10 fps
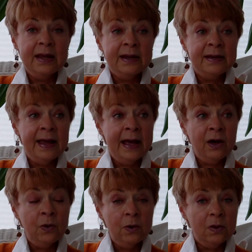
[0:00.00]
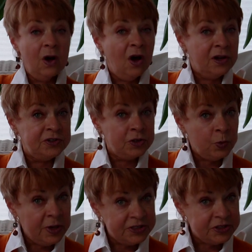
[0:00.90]
And now, on to
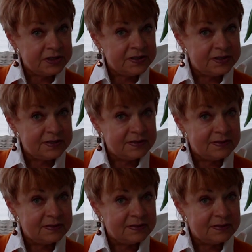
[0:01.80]
questions.